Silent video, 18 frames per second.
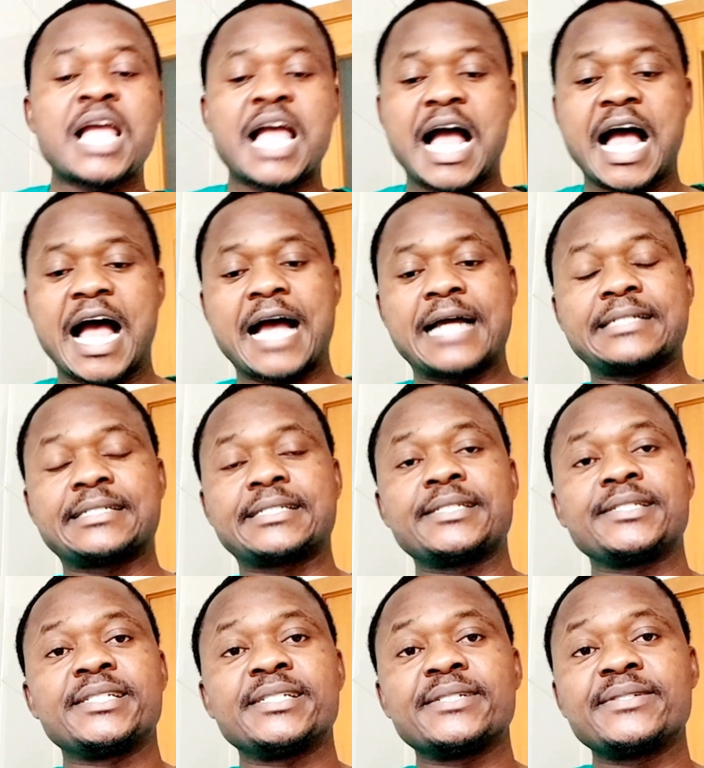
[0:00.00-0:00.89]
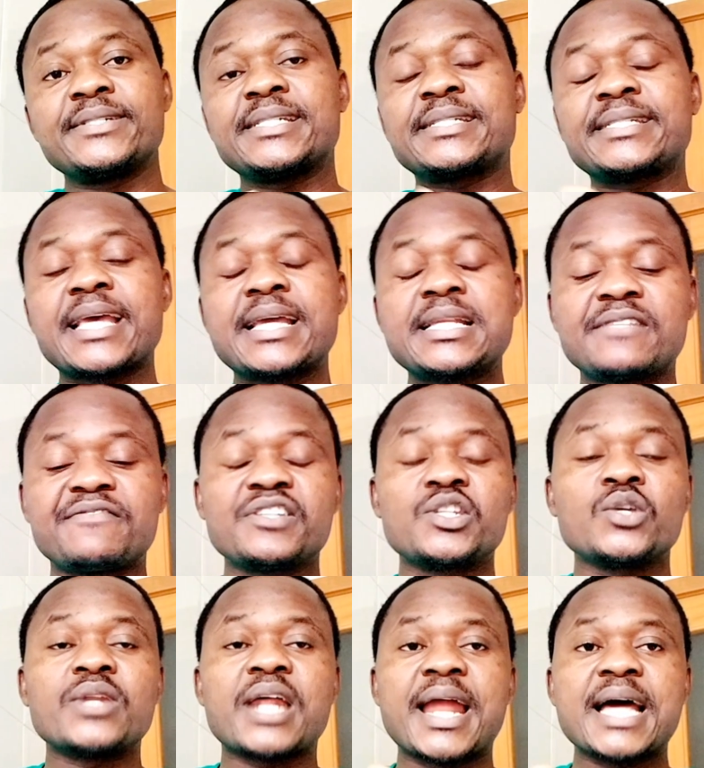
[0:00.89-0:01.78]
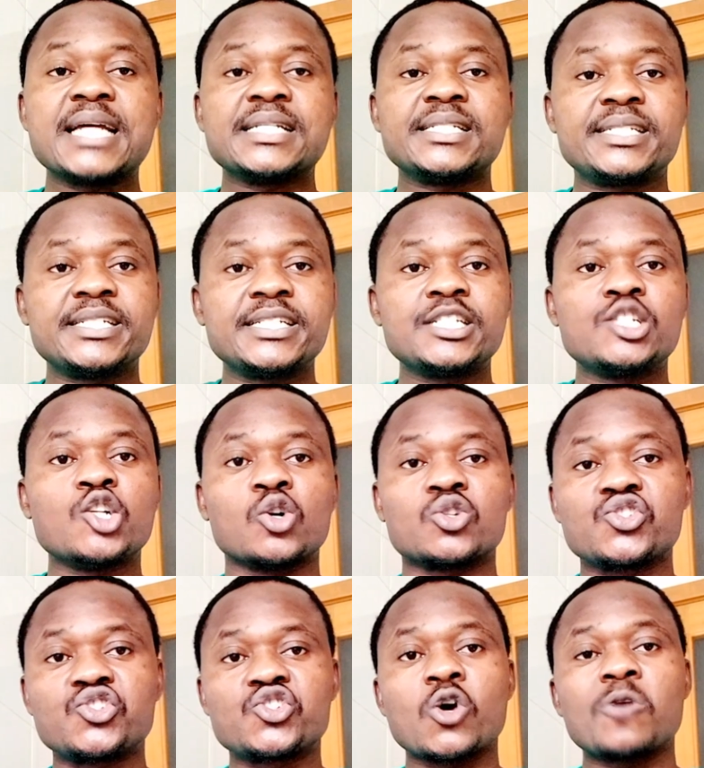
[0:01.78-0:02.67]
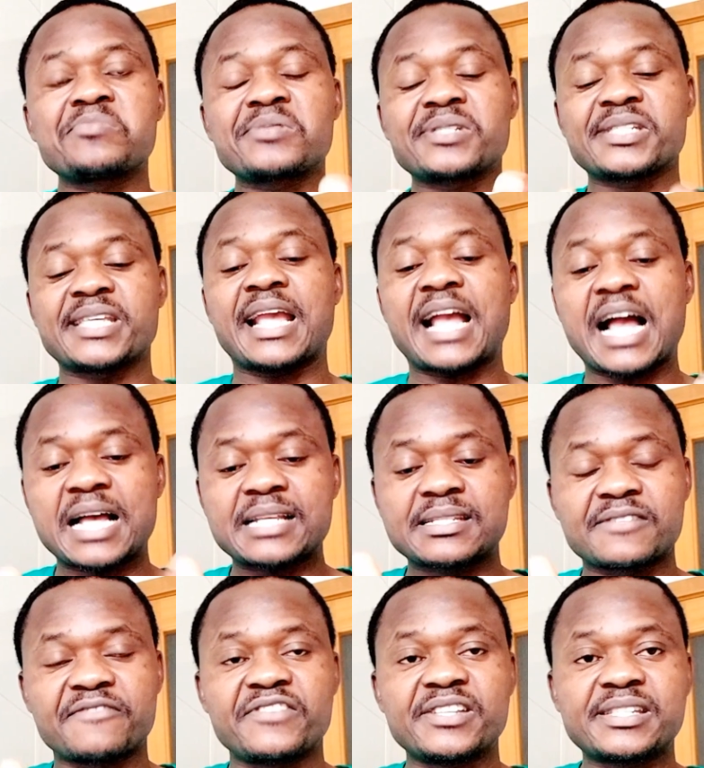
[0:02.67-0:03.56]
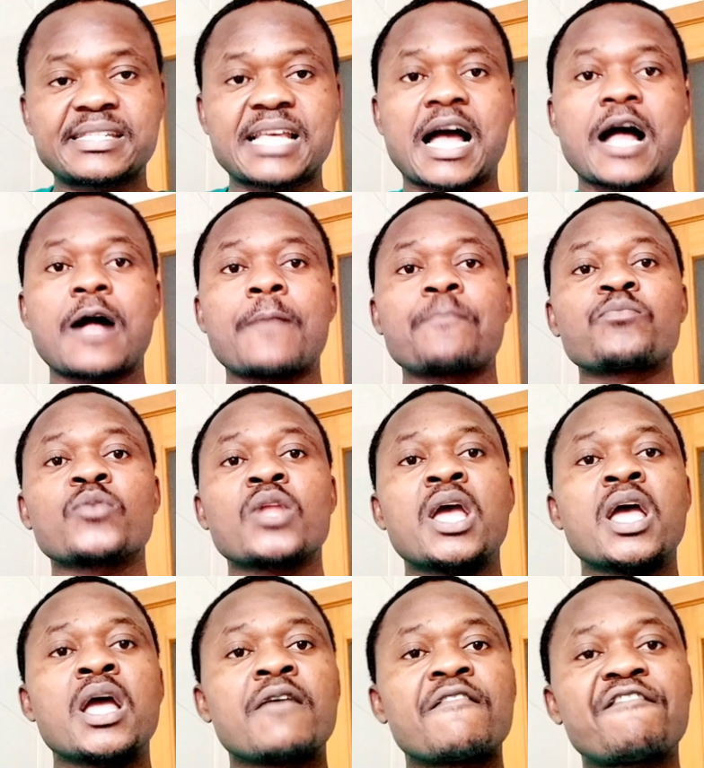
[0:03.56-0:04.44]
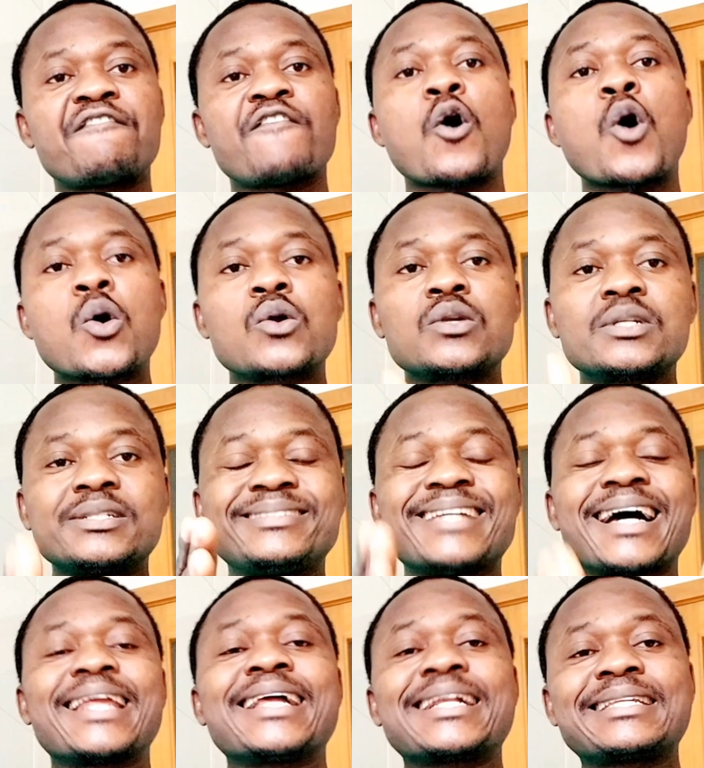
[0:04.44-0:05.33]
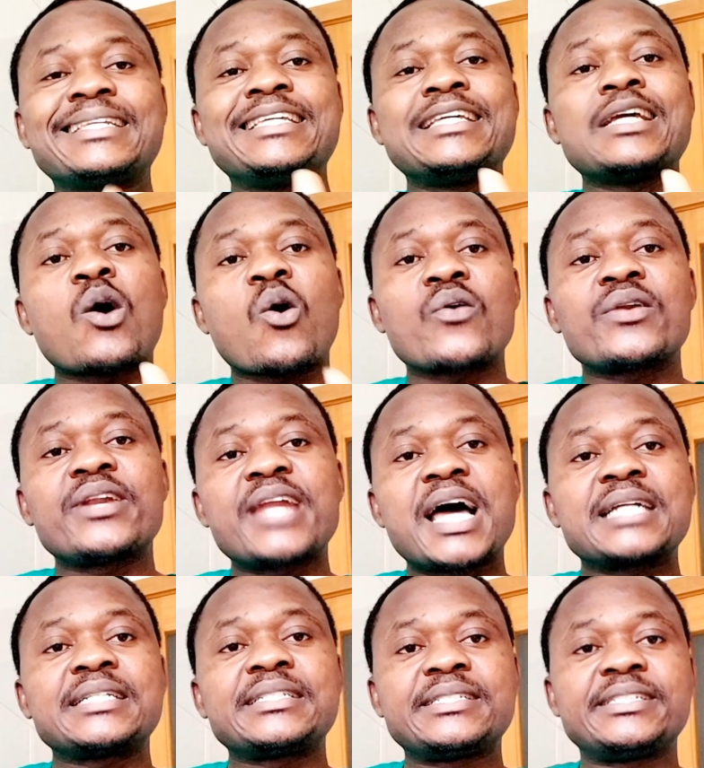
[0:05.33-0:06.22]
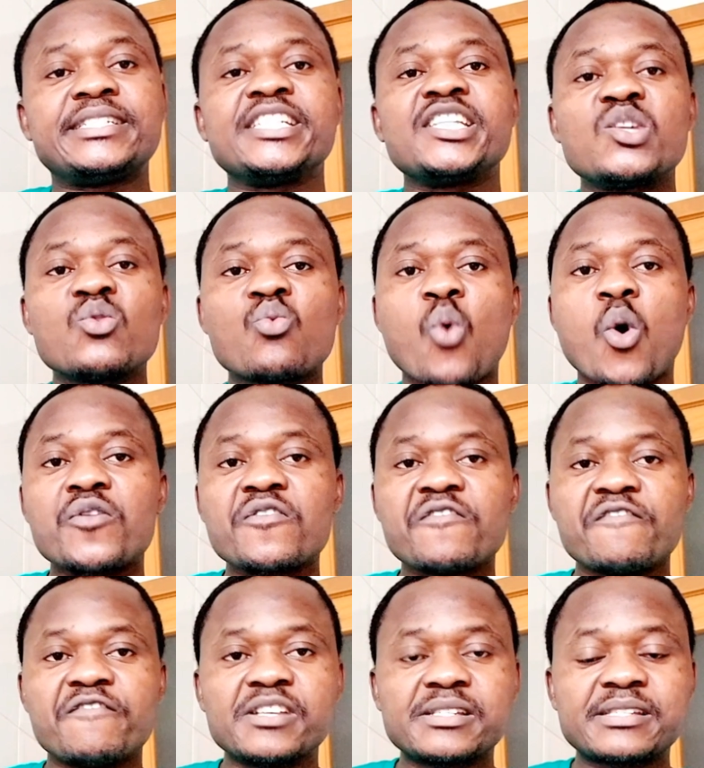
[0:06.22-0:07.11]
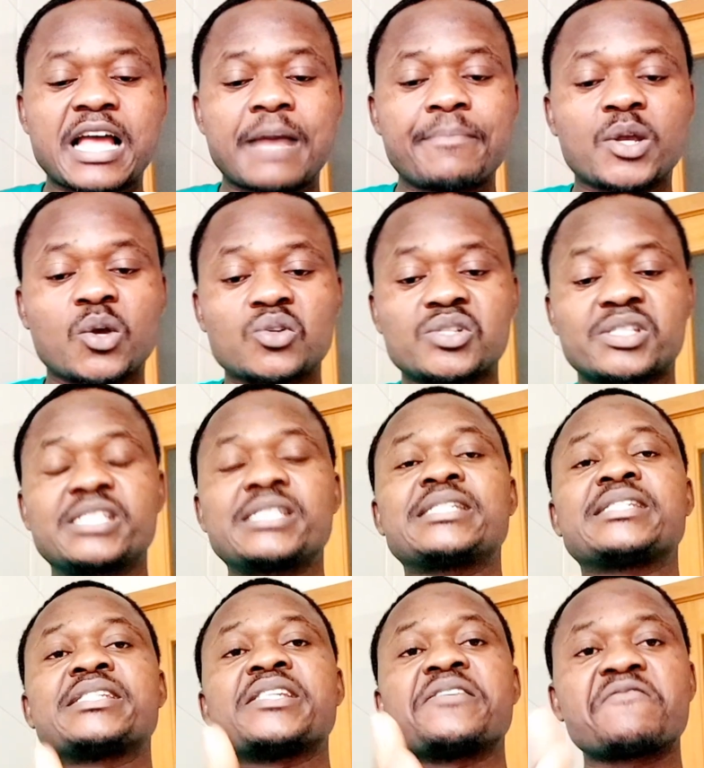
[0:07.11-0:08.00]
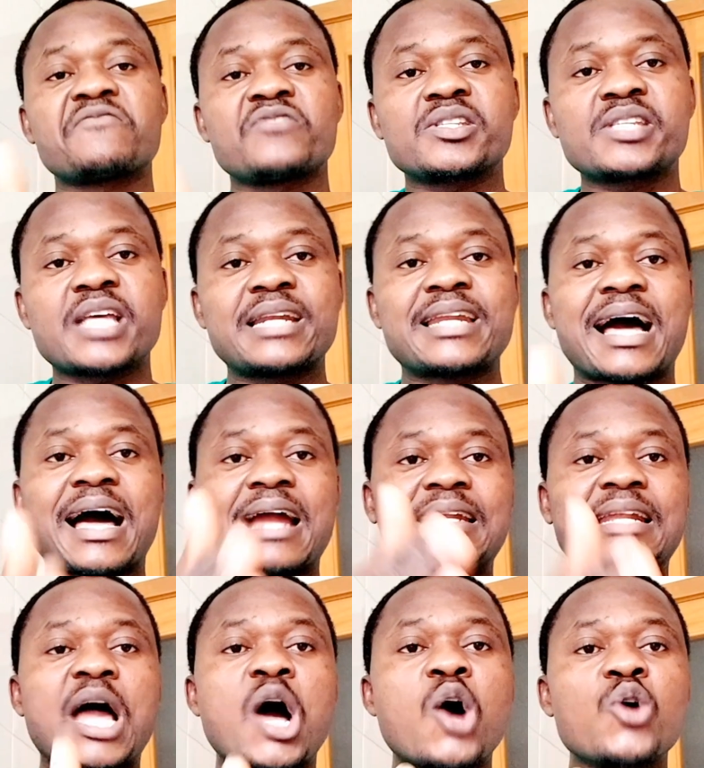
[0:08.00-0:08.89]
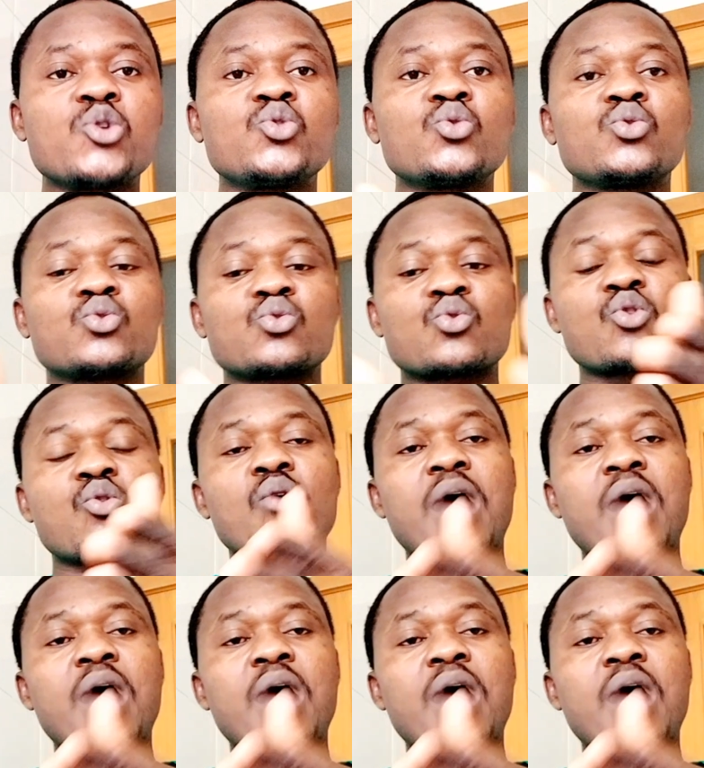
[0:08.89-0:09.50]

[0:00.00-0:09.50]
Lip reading: And the recent video that I did on job seekers visa fall directly under D1 visa, because this is a visa that allow you to